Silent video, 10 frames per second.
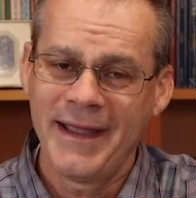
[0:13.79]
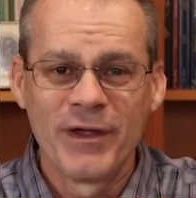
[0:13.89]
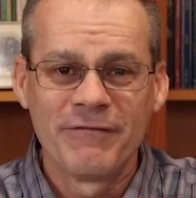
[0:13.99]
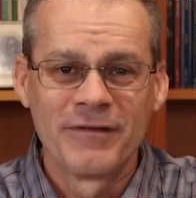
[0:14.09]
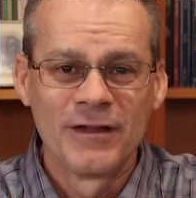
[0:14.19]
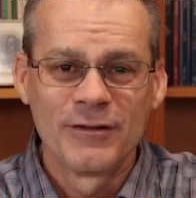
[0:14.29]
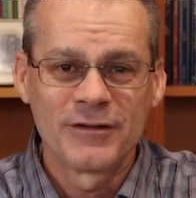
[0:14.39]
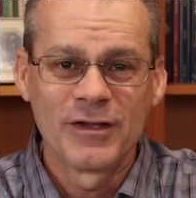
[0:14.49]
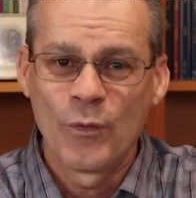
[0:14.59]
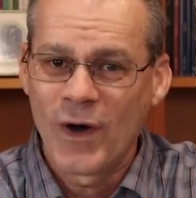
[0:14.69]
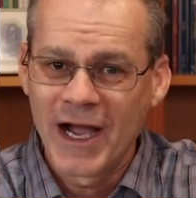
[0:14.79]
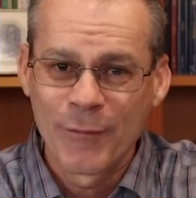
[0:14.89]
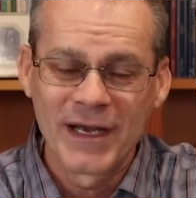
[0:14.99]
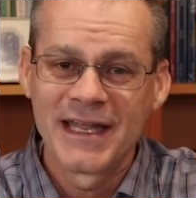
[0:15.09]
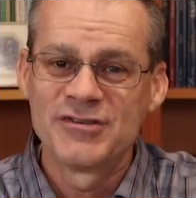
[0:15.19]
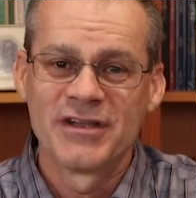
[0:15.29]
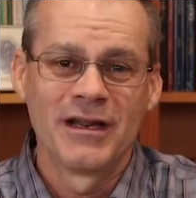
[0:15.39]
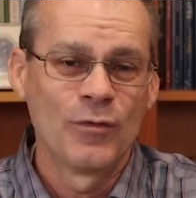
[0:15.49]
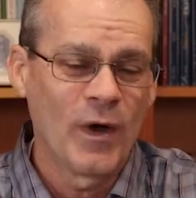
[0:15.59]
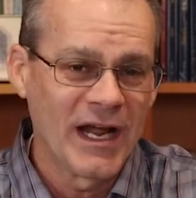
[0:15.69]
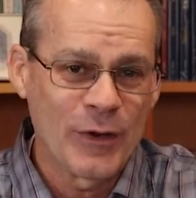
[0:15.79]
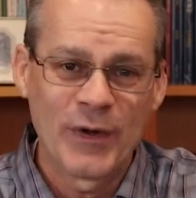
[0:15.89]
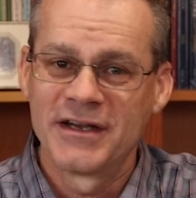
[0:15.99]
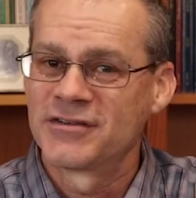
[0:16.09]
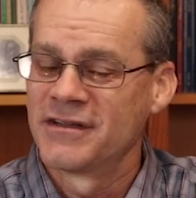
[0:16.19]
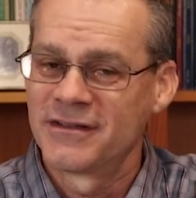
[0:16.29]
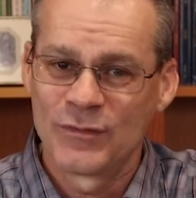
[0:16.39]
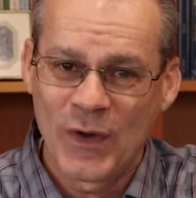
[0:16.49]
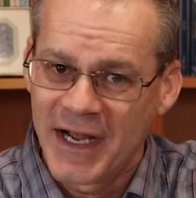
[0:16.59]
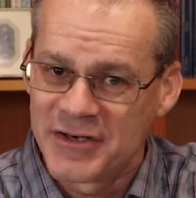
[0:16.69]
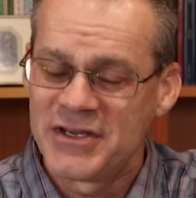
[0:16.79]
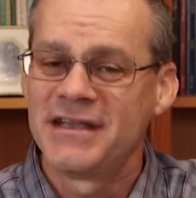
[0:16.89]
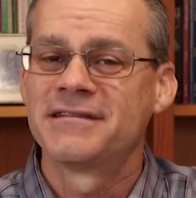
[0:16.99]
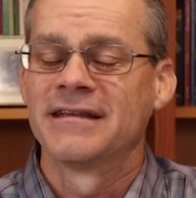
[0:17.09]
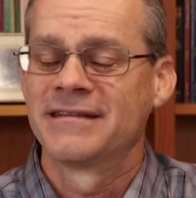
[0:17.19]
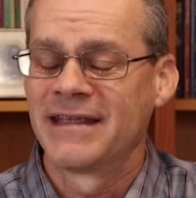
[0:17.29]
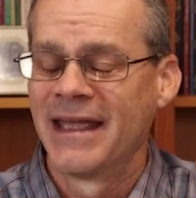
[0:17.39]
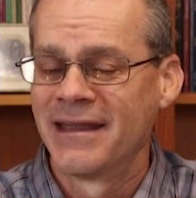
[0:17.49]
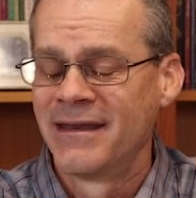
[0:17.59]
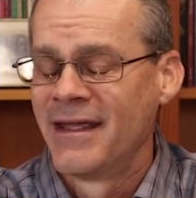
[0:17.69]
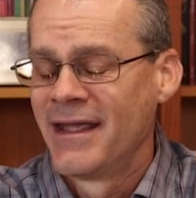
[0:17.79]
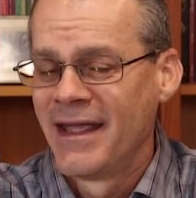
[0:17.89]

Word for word: and we've looked at why religion, and why questions, and why Jesus, and,